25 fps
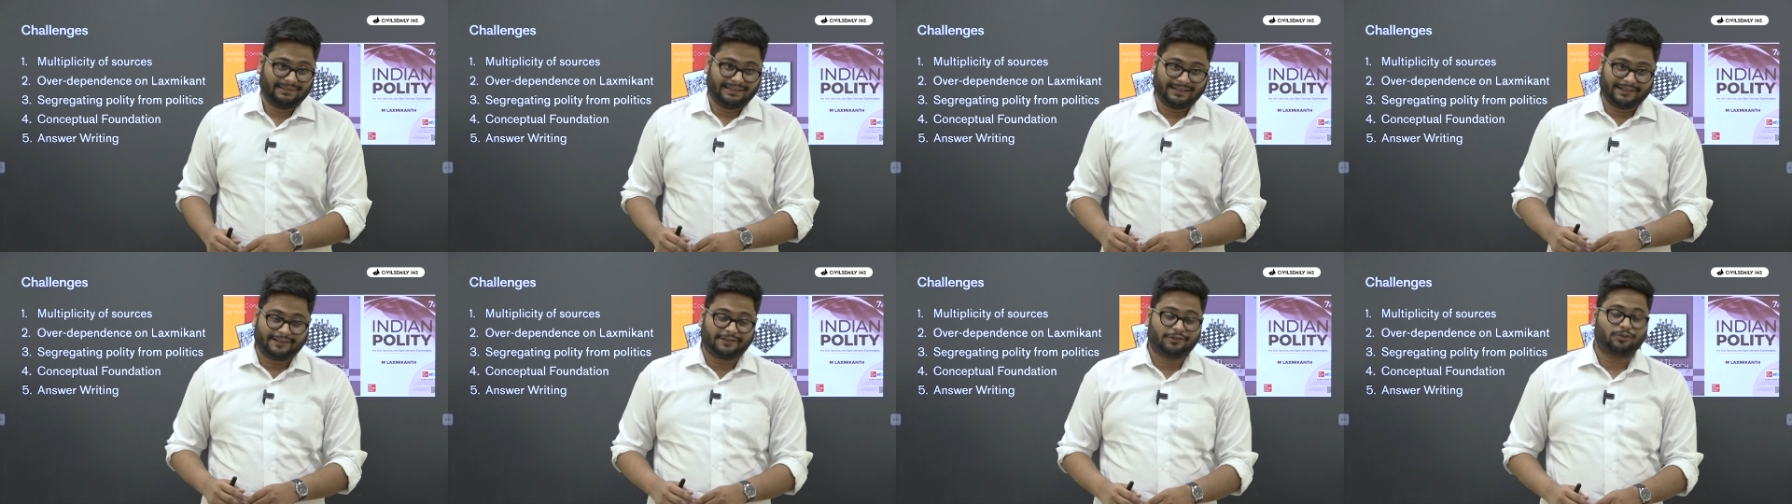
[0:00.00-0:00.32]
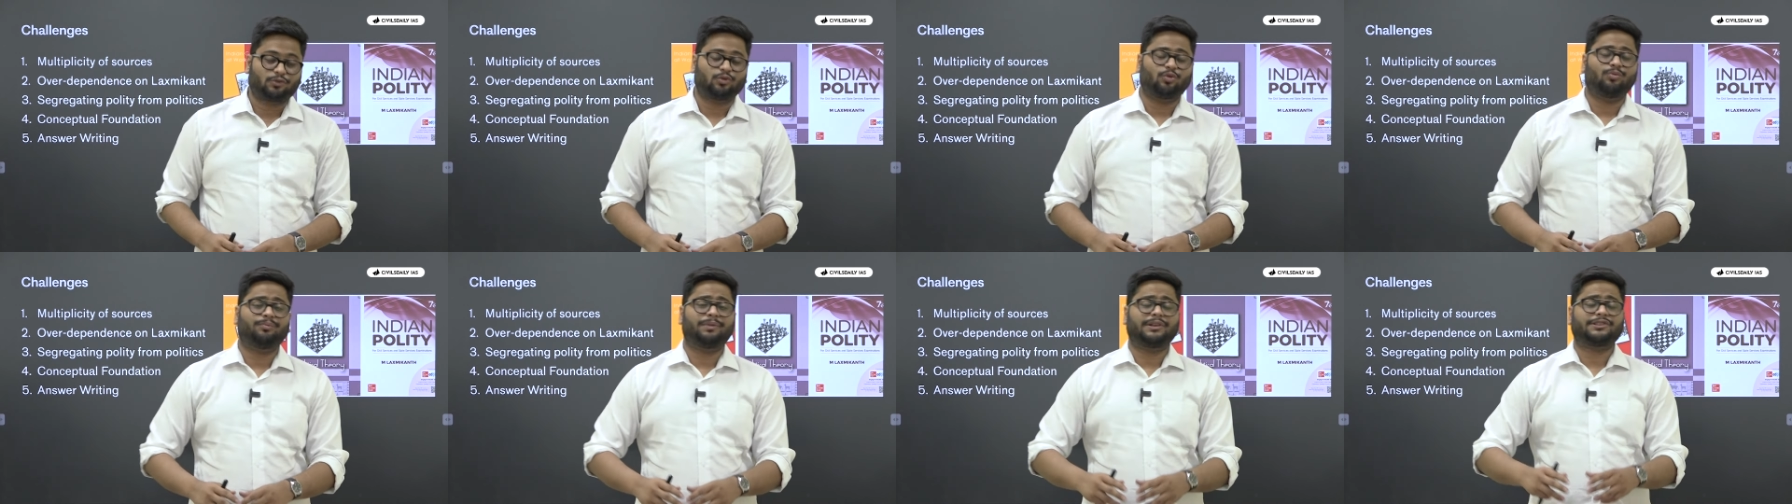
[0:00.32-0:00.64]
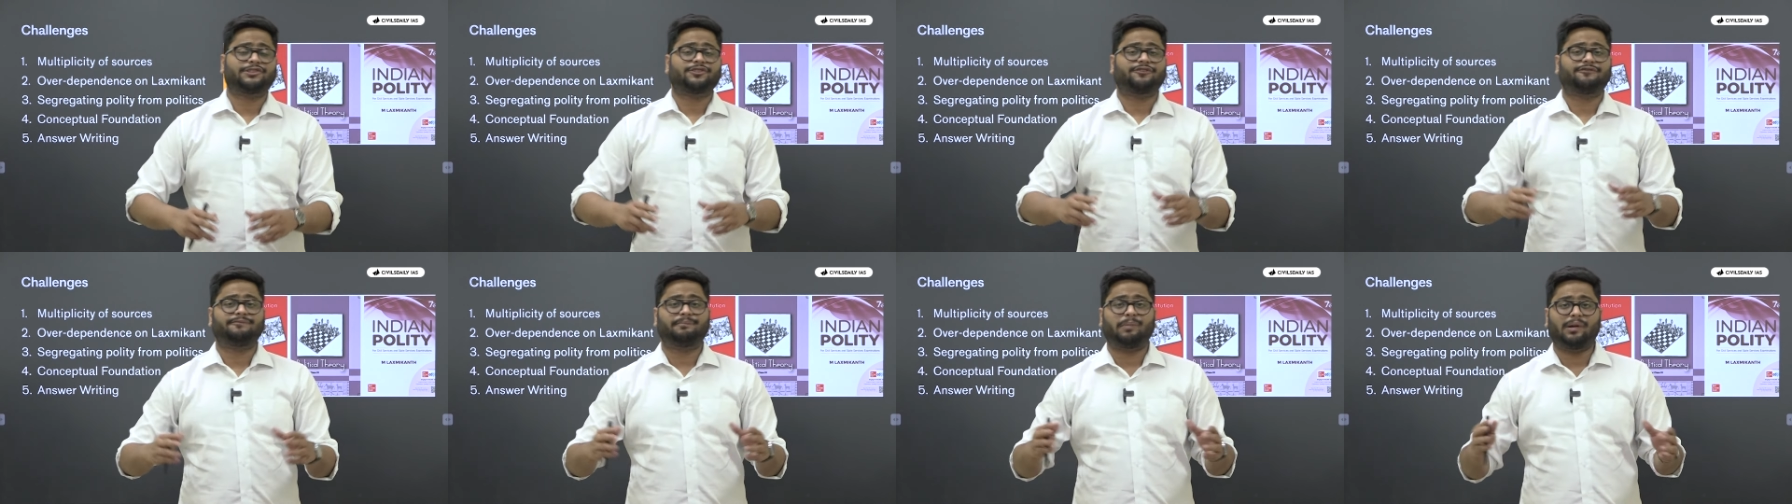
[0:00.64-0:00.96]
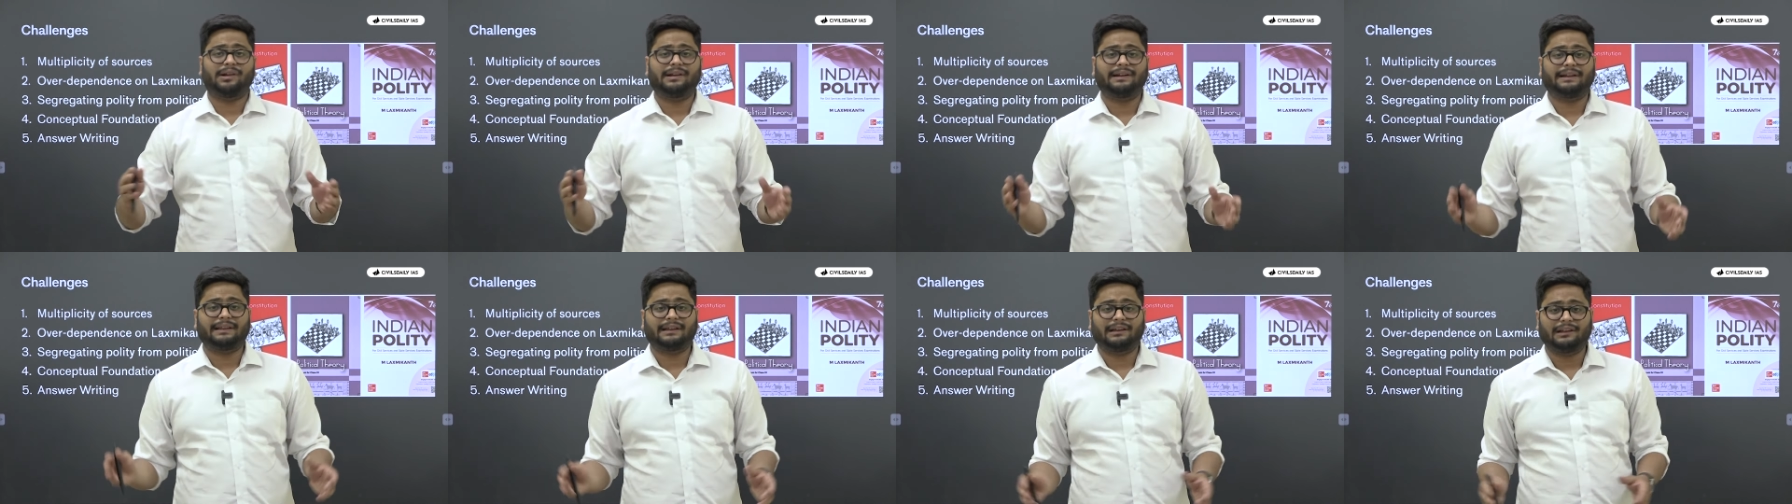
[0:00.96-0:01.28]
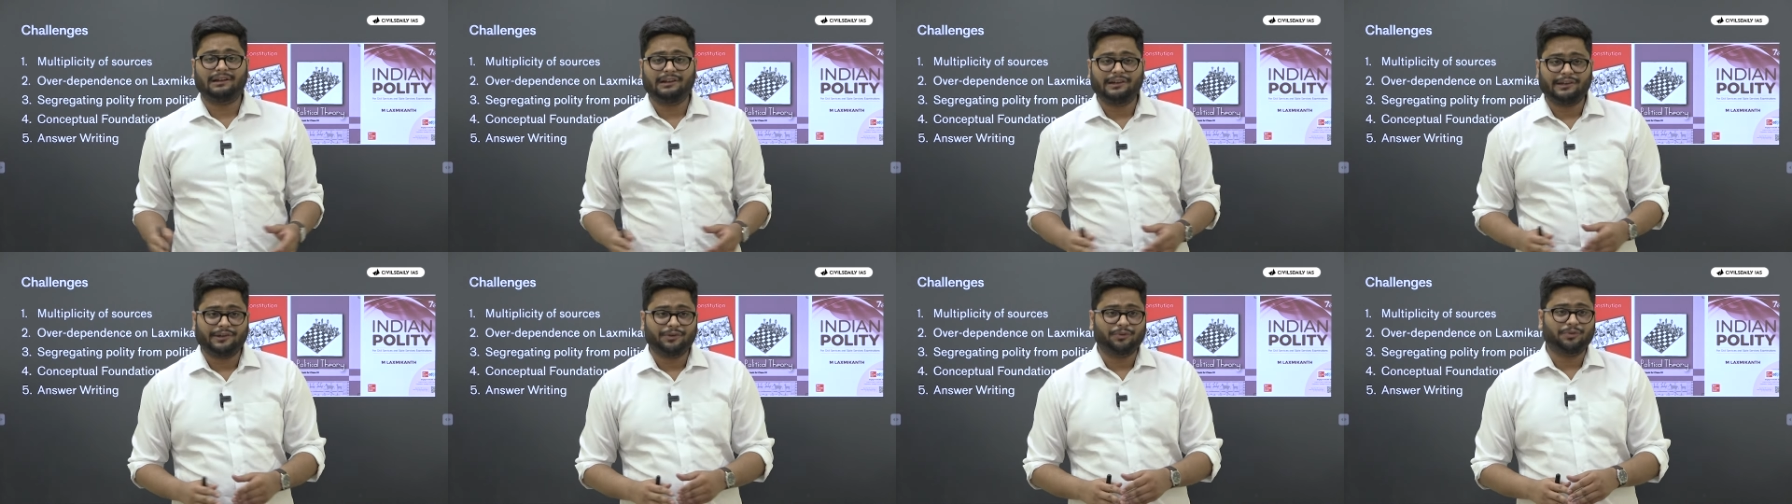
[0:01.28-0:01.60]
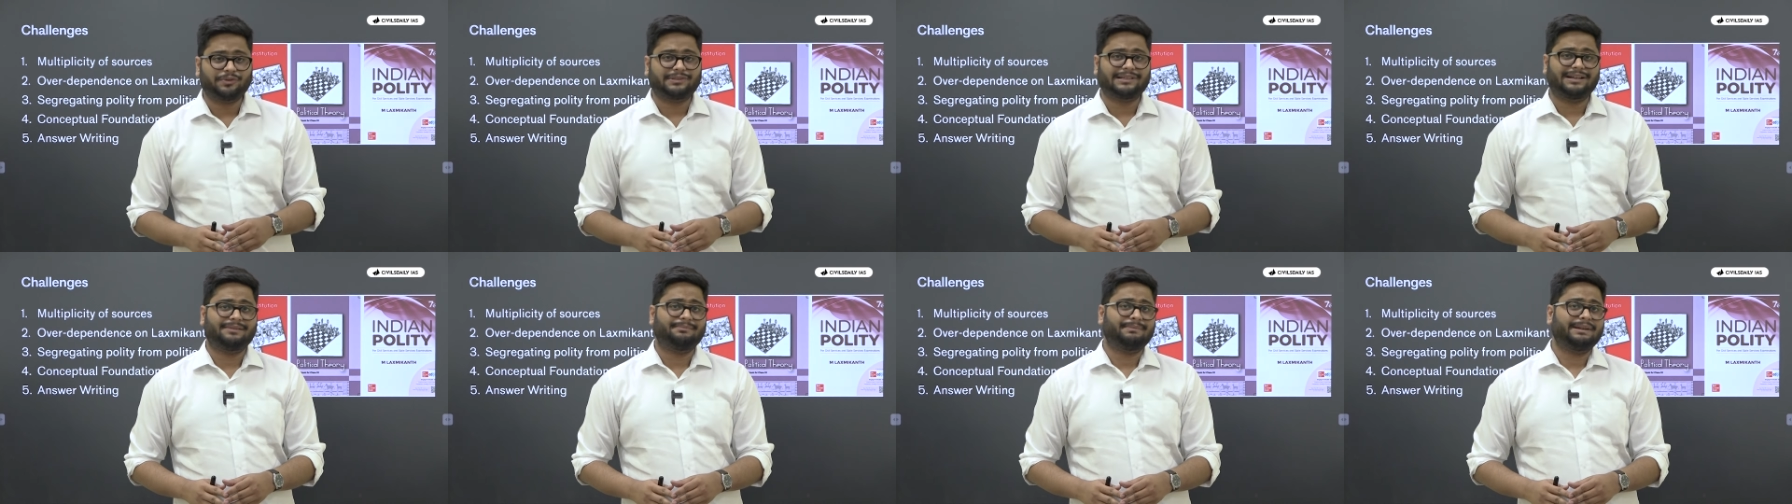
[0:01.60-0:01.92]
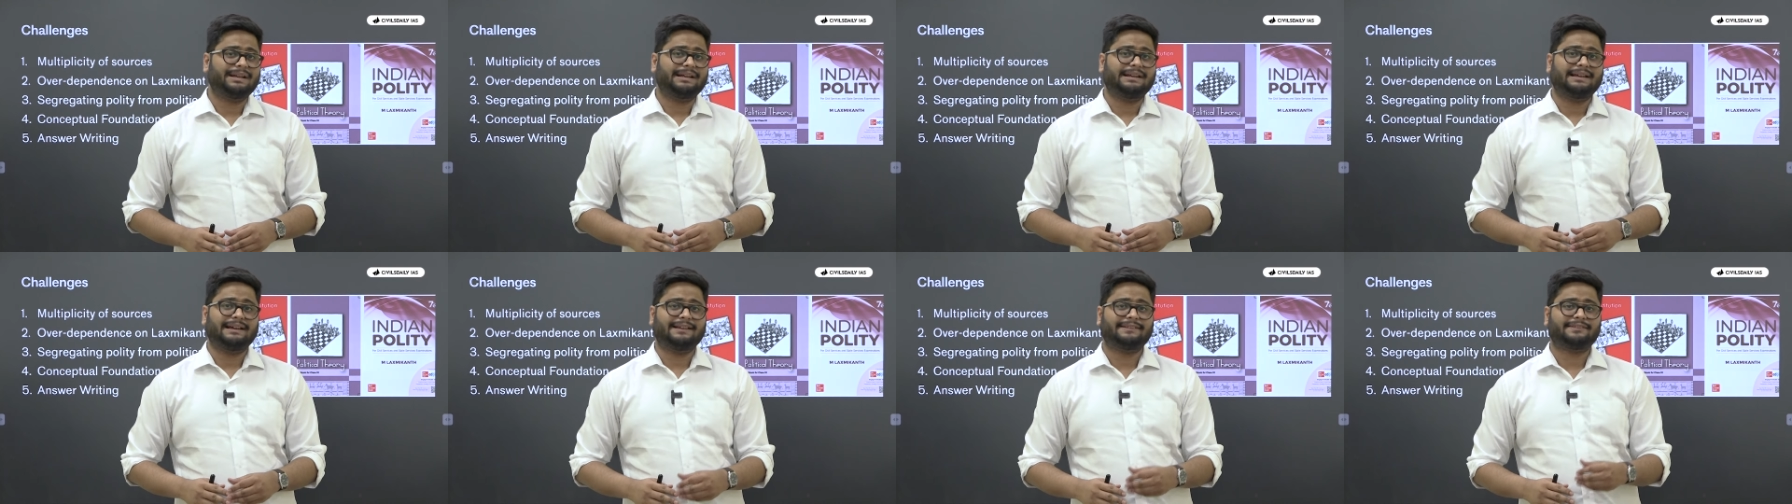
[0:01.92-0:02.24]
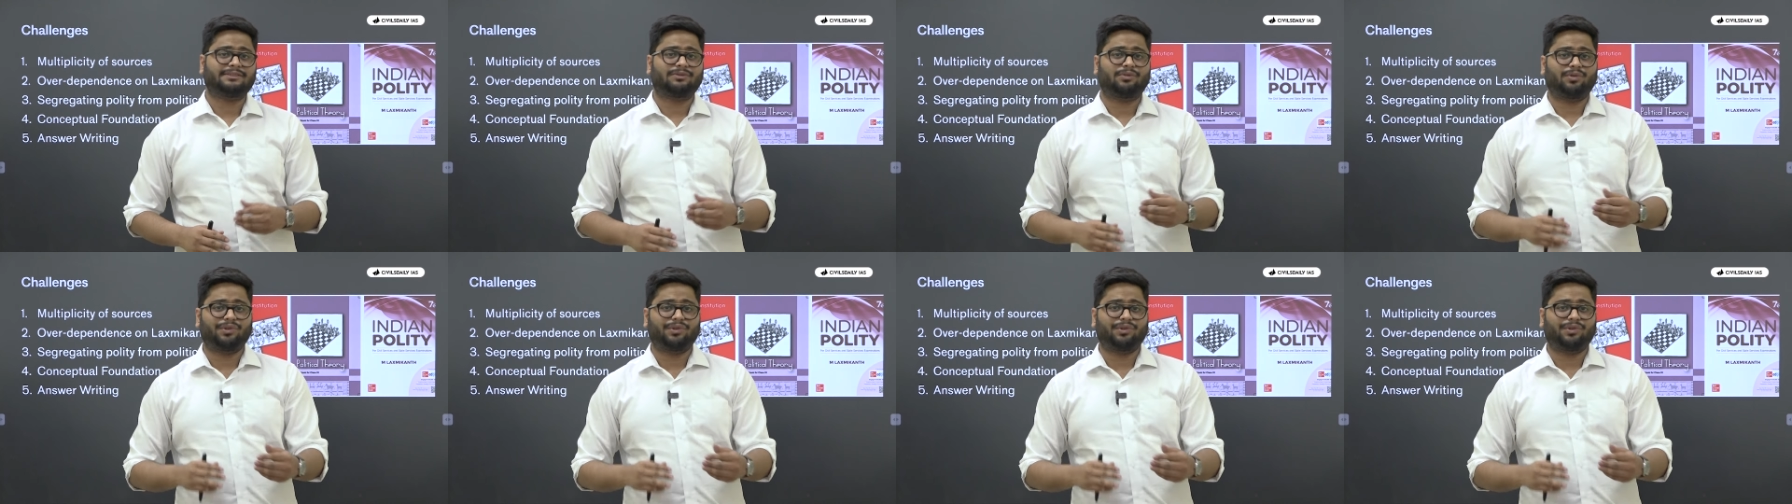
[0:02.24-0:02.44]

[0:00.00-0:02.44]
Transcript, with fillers: there is so much of political news and media is